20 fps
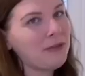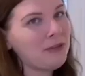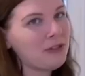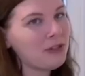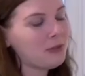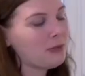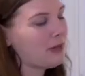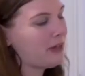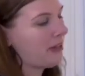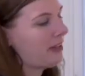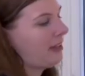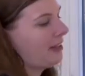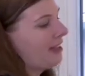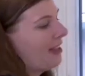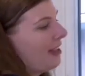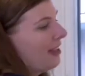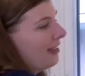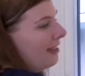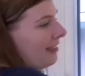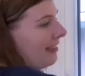used to
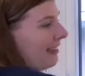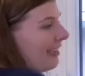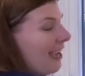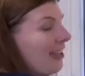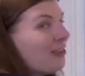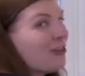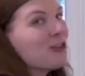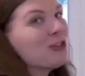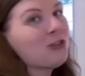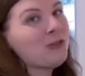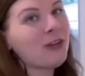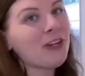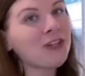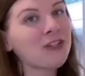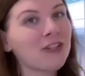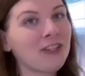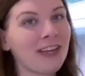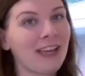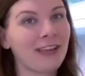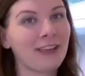working the other direction.